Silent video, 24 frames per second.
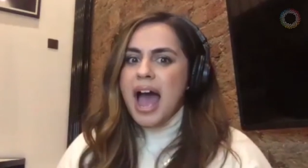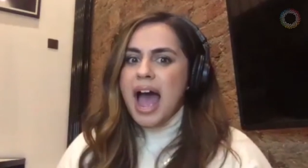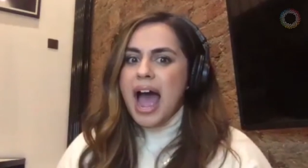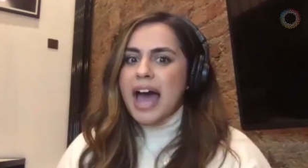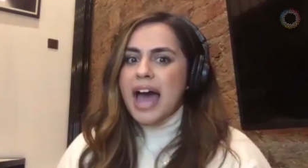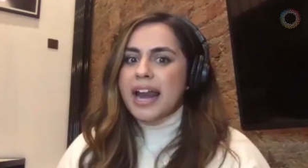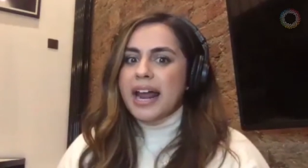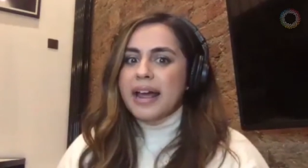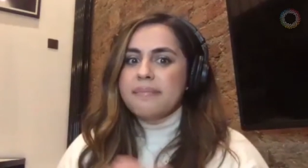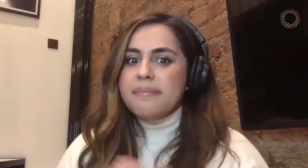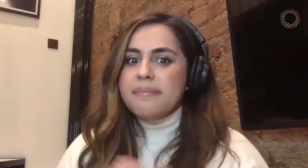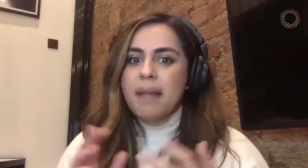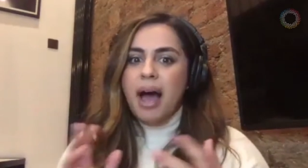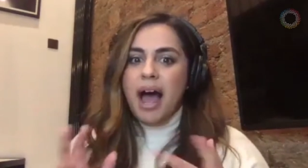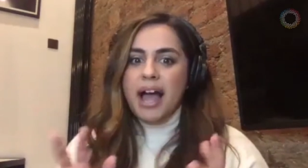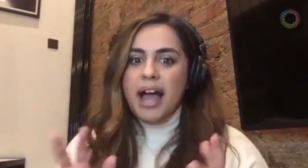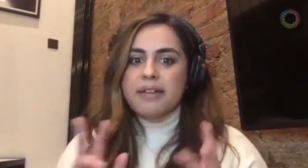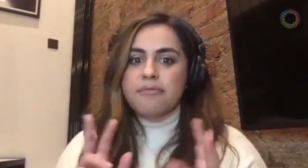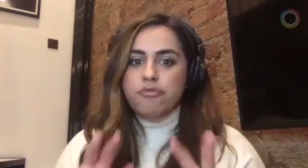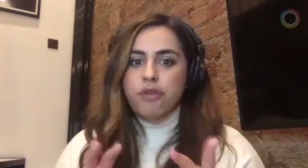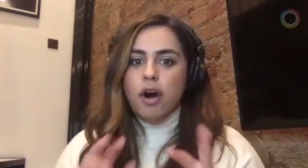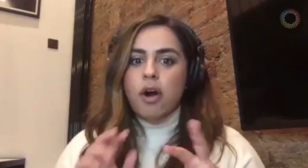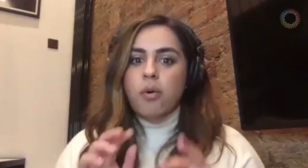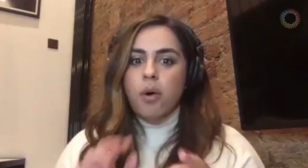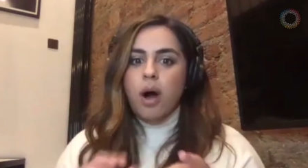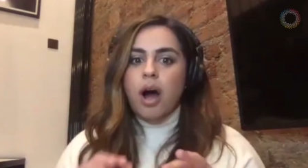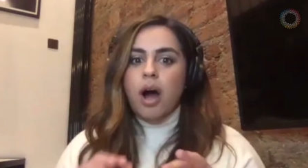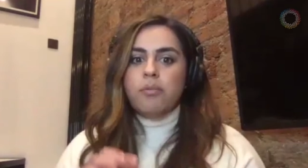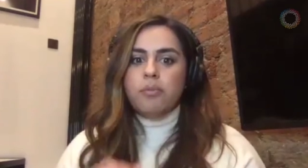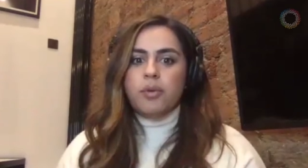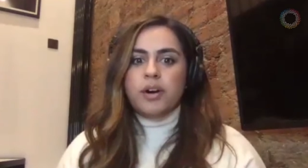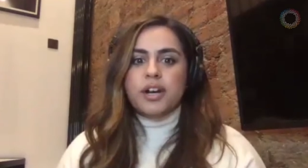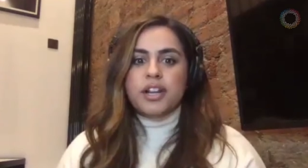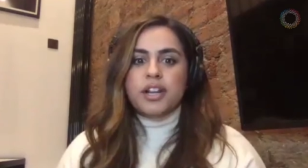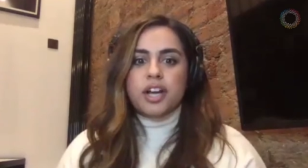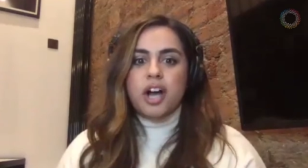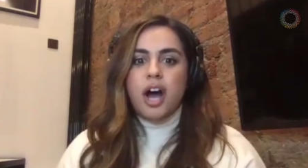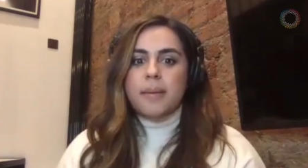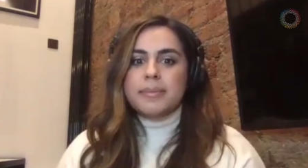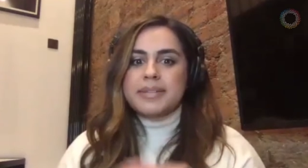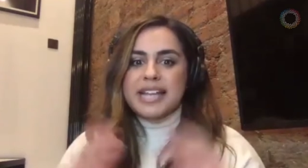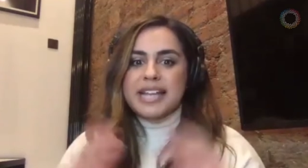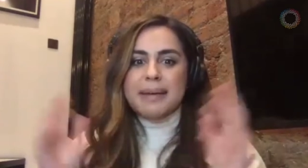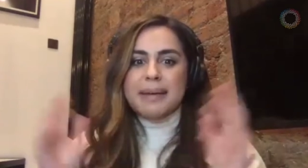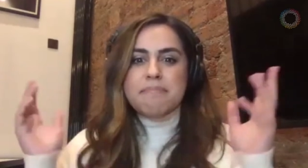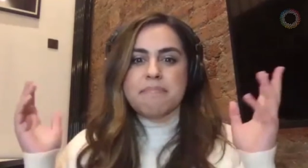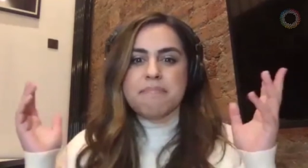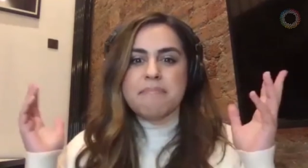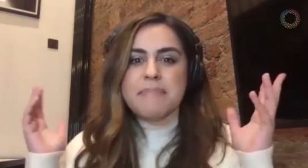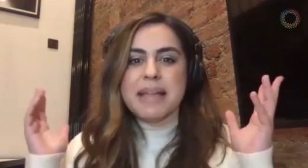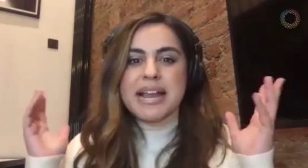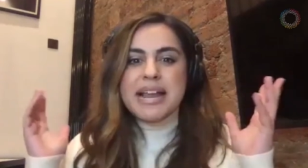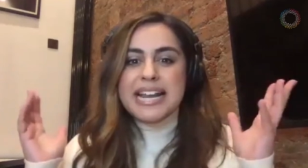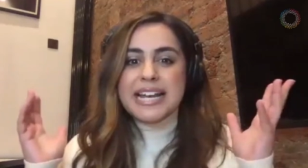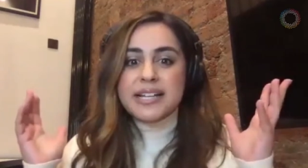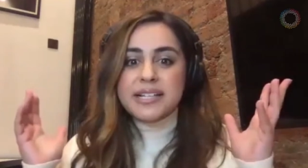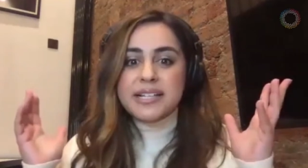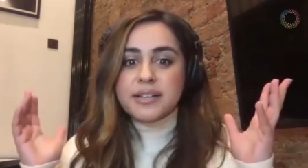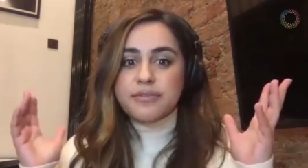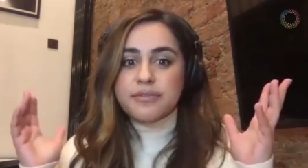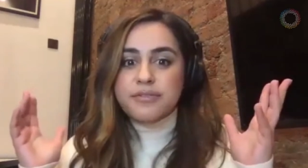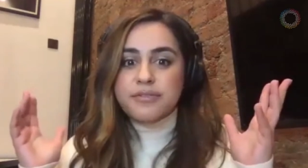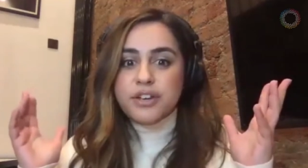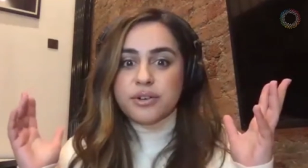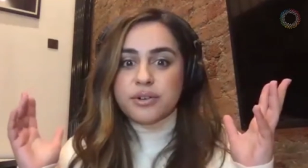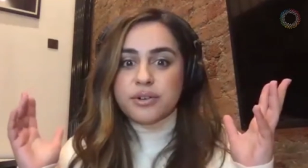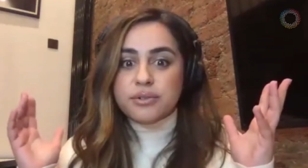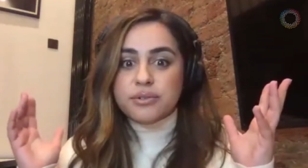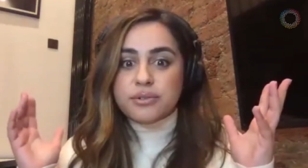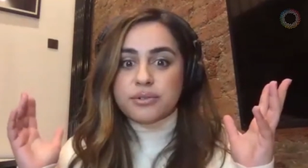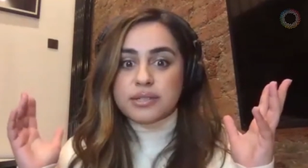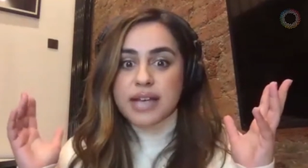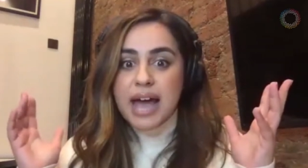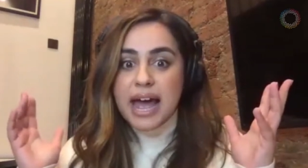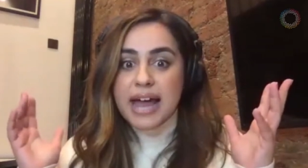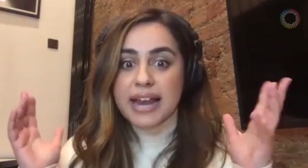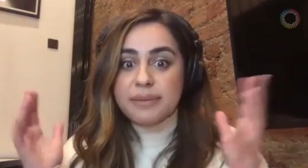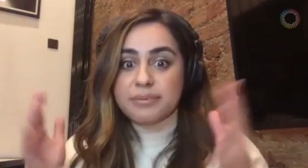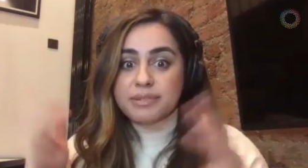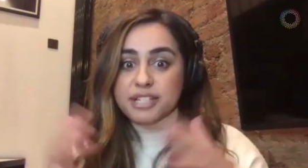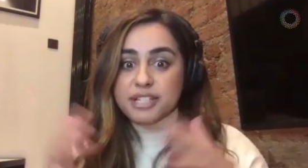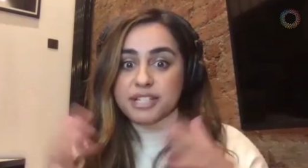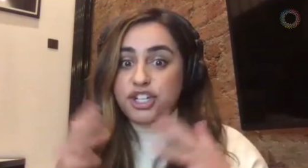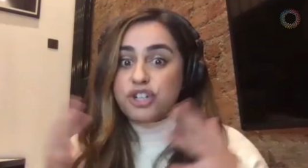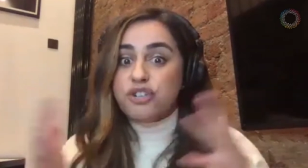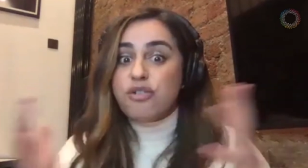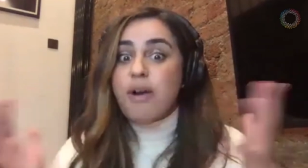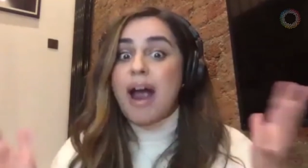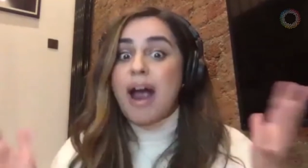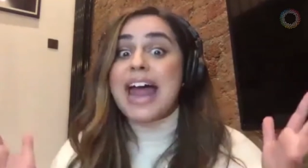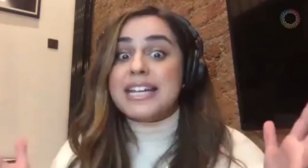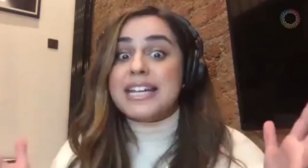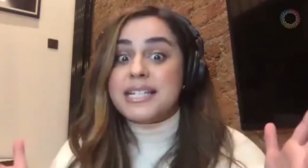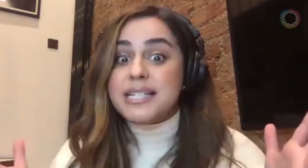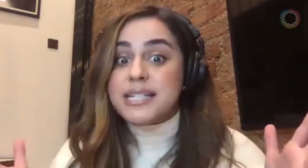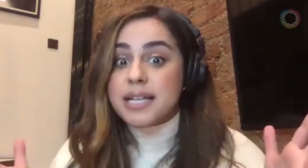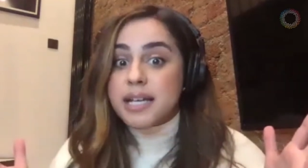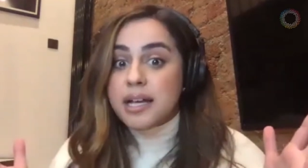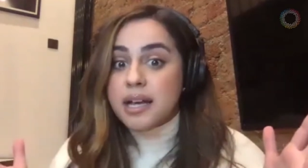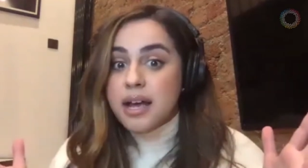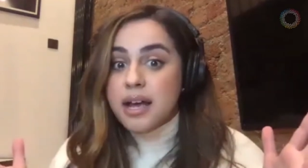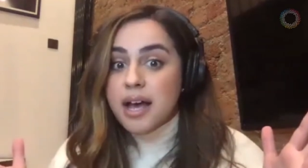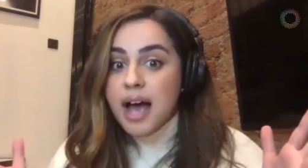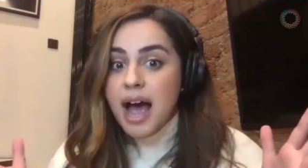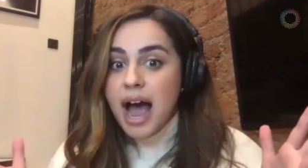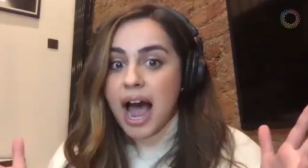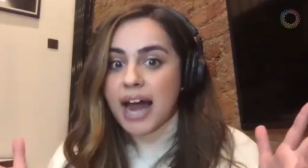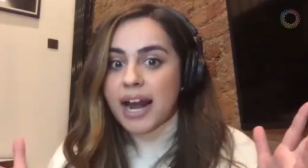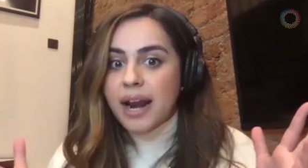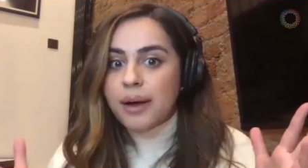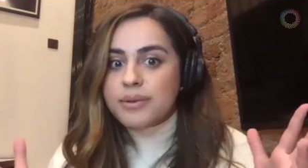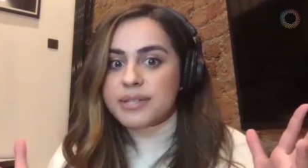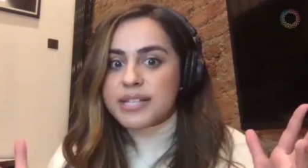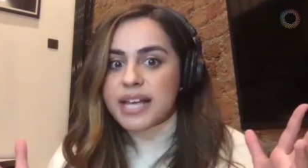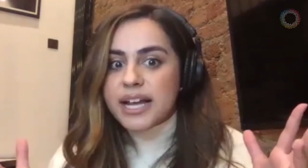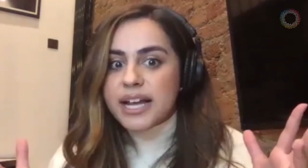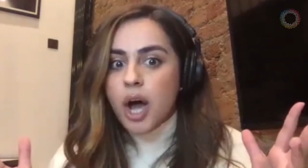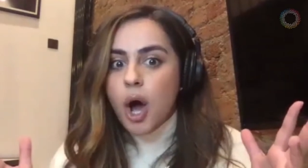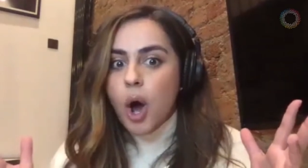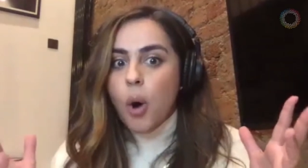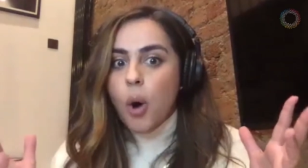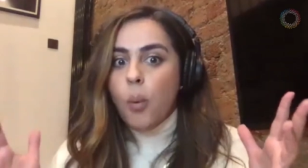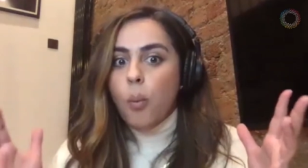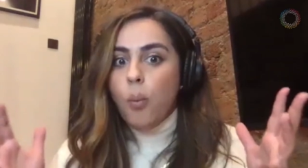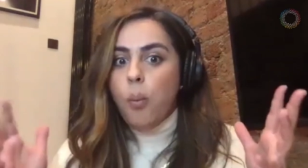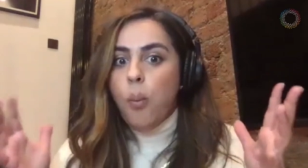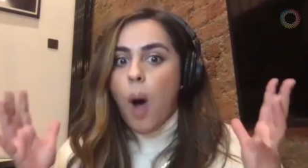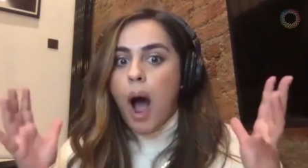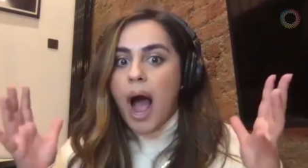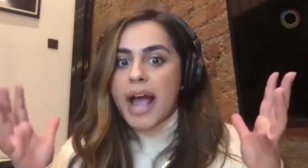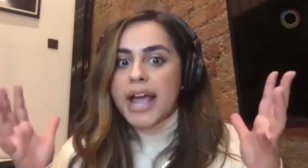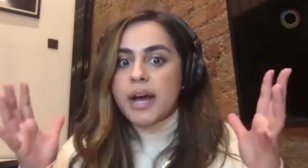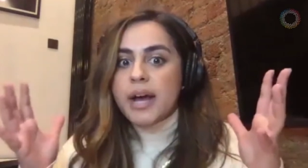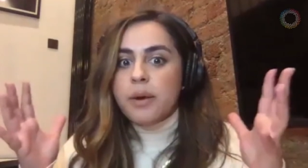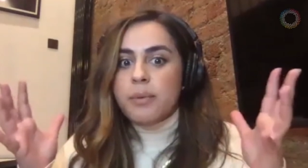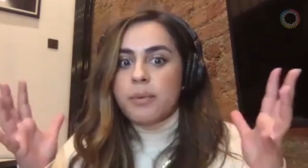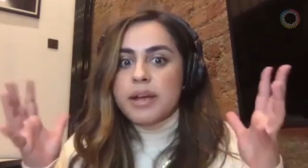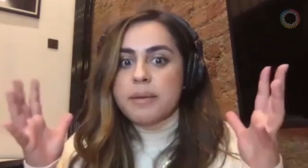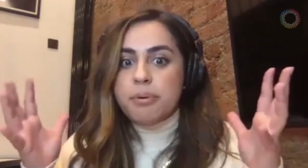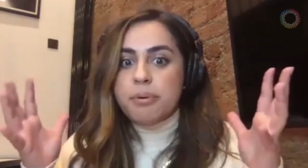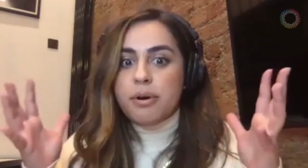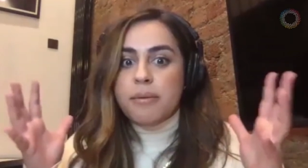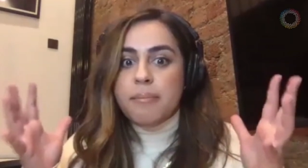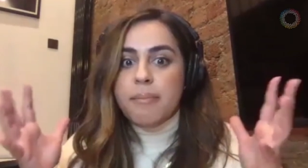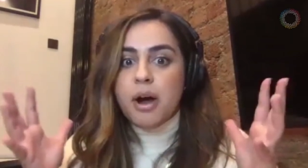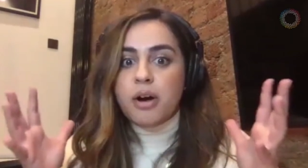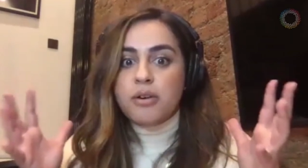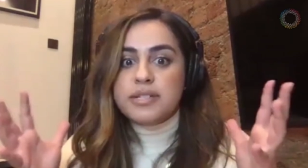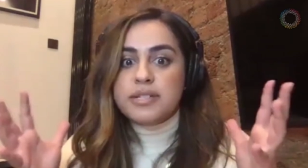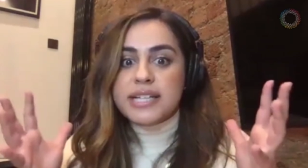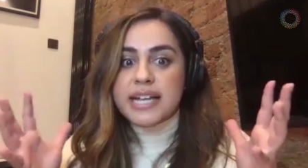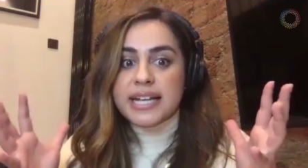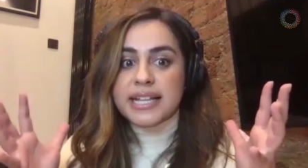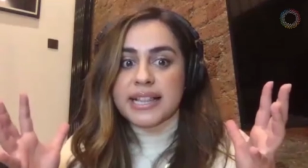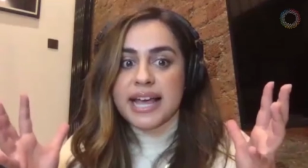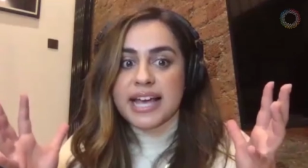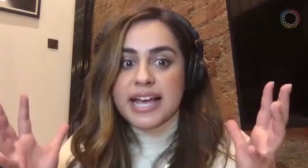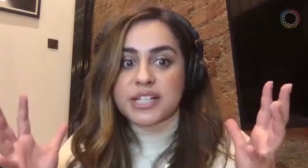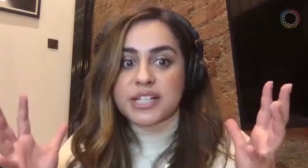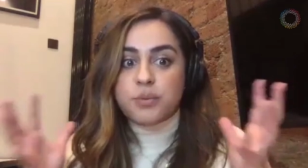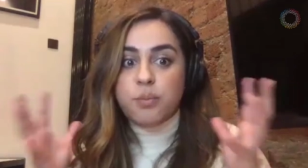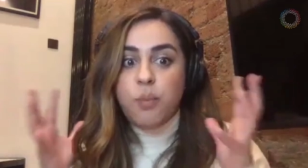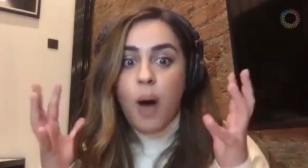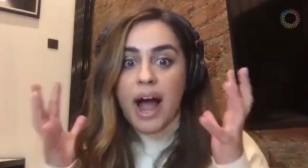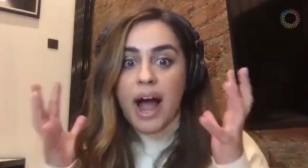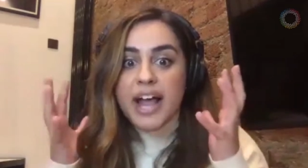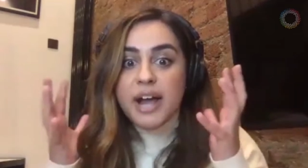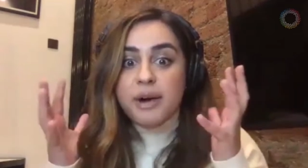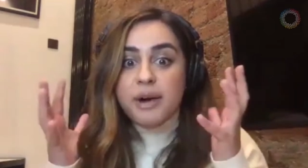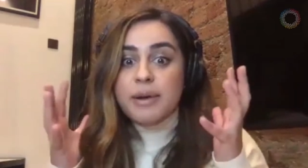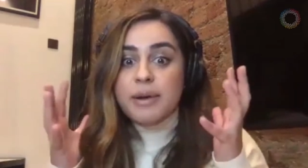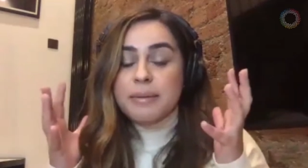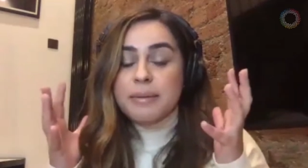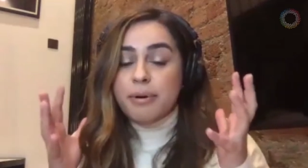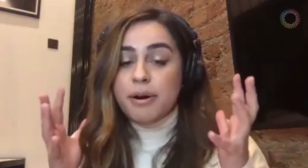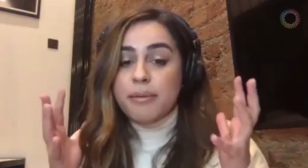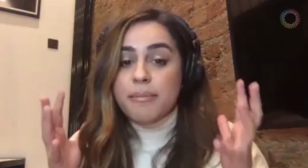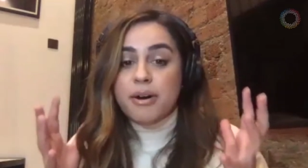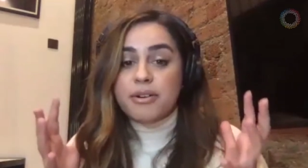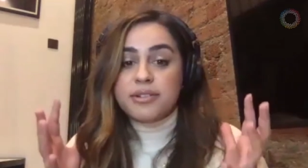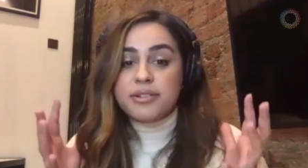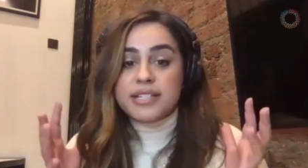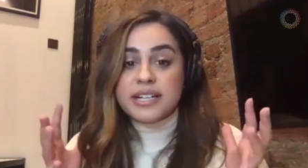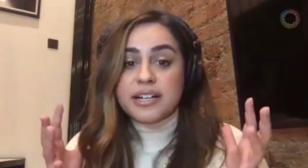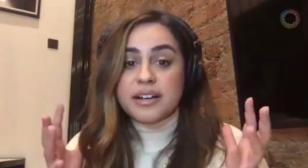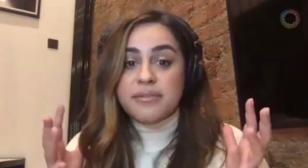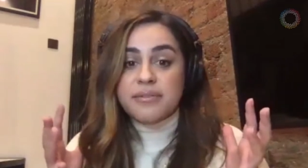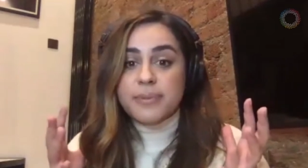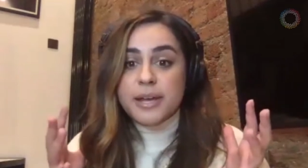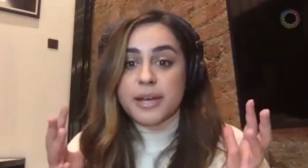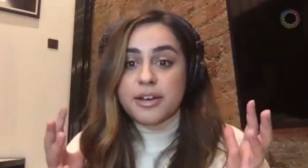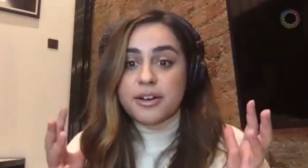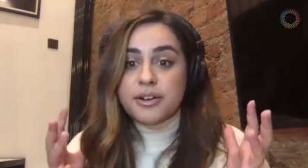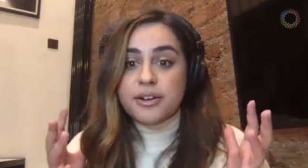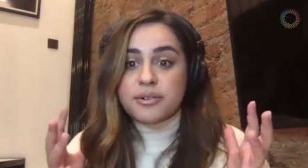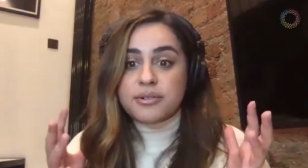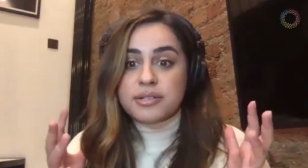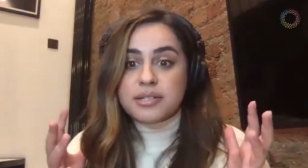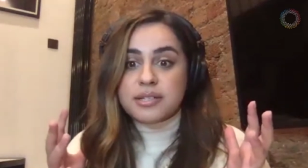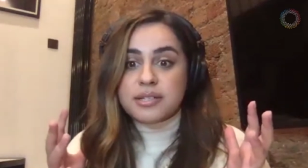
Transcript: And I wrote on one of the comments, it had millions of views and it was a trend. And I was like, why are we promoting this? Why are we promoting abuse?